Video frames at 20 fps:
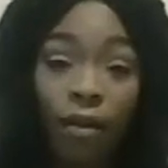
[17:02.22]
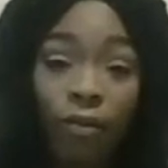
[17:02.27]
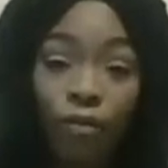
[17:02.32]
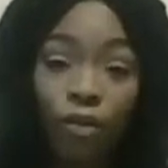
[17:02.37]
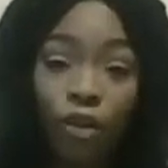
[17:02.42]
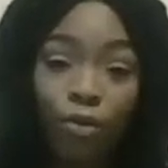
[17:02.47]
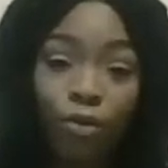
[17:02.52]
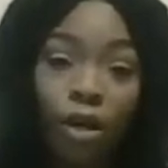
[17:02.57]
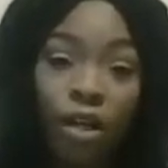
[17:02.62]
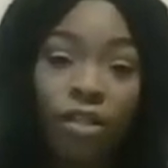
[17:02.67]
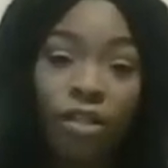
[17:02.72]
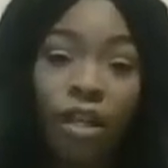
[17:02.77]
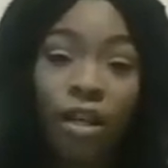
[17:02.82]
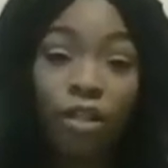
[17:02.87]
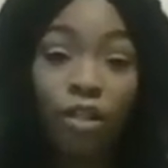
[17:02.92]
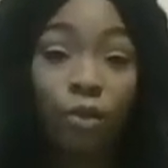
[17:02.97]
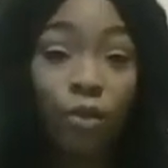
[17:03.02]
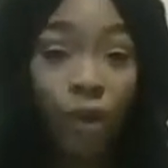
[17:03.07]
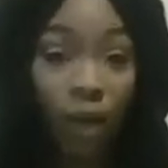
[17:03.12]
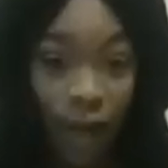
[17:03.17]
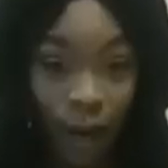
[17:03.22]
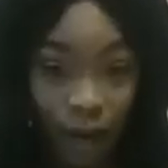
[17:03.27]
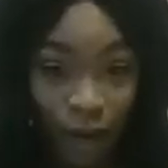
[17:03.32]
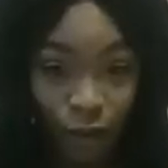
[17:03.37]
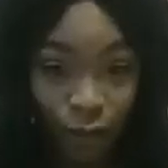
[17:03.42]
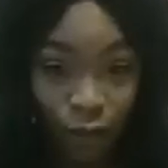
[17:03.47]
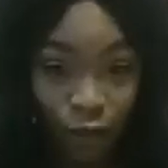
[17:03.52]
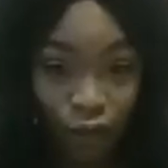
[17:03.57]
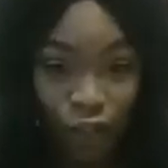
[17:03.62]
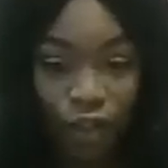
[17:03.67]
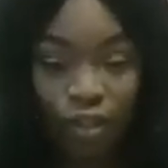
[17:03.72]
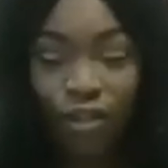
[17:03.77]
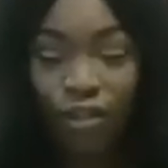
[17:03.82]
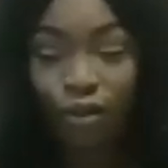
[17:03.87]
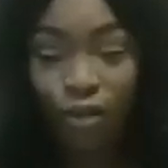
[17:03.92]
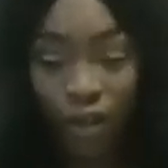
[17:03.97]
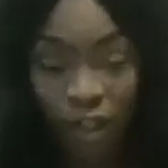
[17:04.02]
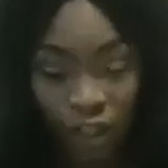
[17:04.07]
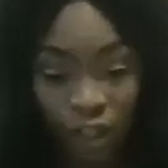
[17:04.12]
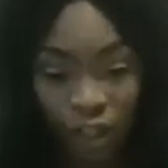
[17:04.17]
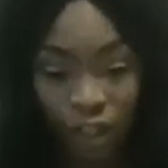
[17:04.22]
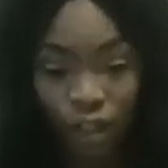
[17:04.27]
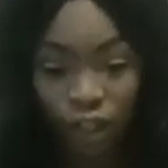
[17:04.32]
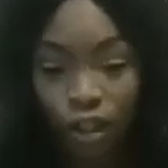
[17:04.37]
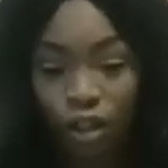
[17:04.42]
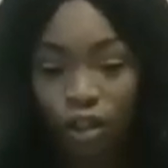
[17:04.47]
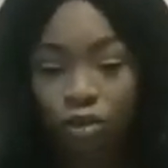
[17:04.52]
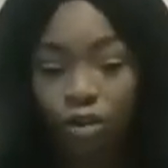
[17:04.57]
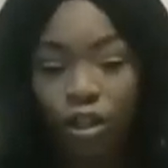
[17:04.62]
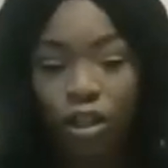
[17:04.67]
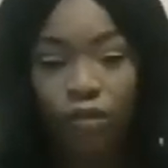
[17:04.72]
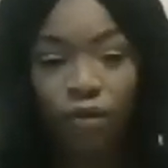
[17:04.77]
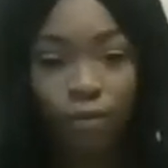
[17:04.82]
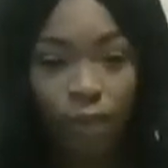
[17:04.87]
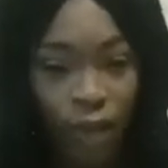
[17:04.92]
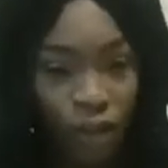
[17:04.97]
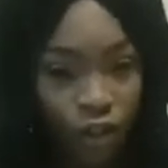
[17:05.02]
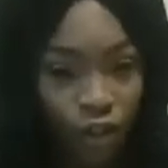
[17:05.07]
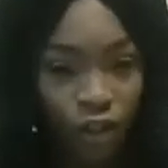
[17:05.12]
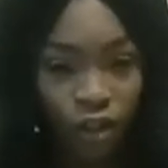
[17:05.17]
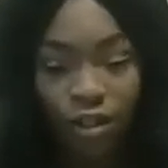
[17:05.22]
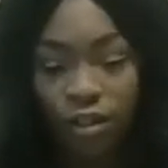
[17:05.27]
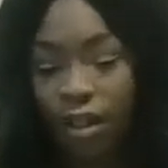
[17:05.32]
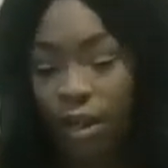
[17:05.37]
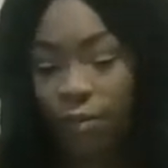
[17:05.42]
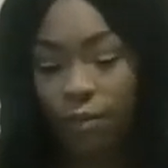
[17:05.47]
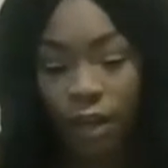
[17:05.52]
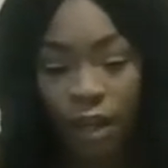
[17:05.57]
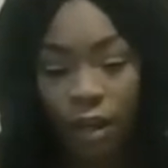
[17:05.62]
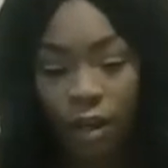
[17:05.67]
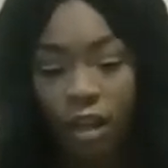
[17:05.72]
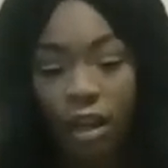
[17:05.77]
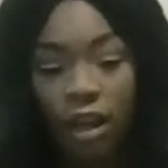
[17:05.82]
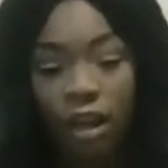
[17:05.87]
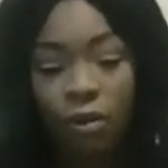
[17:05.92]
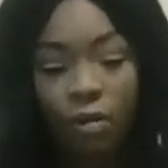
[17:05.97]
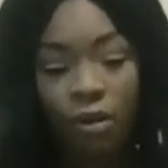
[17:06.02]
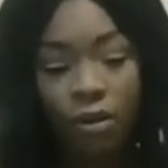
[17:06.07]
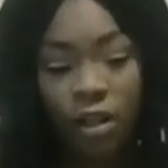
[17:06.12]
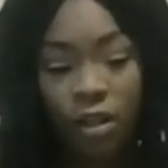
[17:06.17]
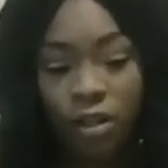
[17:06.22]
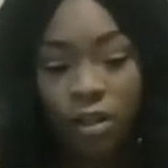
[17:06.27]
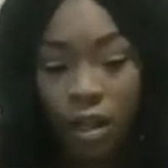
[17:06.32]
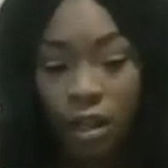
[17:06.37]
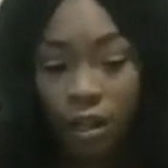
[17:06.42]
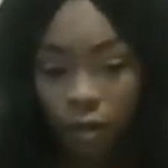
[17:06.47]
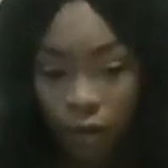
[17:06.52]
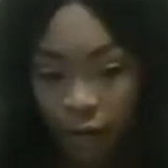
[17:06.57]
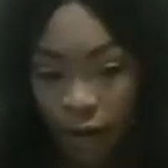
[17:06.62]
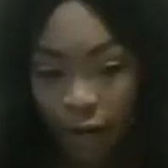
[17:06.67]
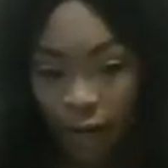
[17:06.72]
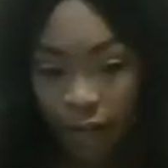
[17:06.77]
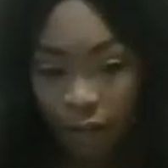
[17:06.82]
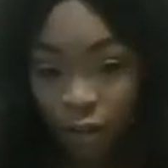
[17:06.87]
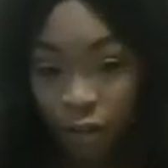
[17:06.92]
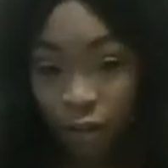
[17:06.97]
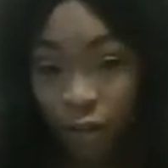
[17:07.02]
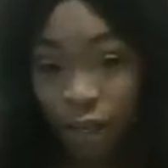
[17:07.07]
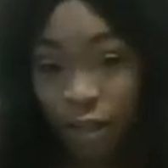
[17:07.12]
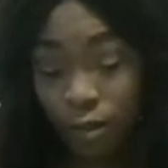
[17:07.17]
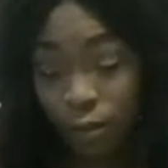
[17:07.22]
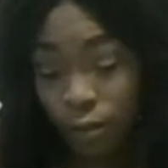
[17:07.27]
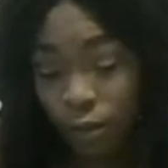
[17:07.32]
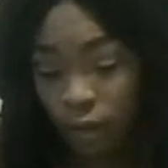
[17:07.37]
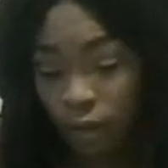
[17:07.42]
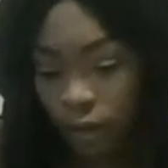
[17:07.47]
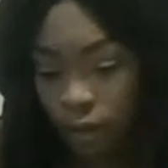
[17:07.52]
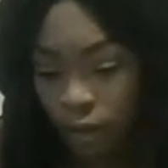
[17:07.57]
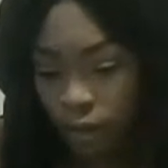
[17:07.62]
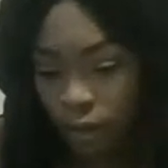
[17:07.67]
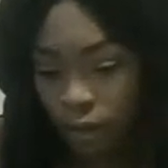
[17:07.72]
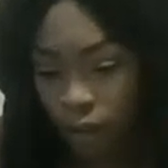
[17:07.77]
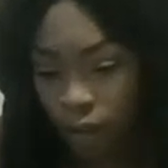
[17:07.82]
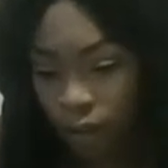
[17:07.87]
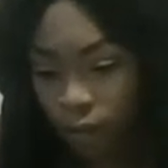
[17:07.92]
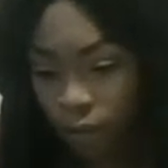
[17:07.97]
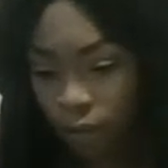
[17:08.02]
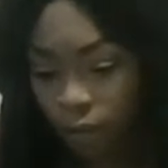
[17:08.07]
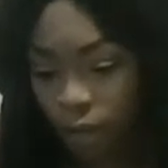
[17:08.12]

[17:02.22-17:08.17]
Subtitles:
which breaks down to an 8, which is transition, transformation, same thing with this other 8. So that's really good to see.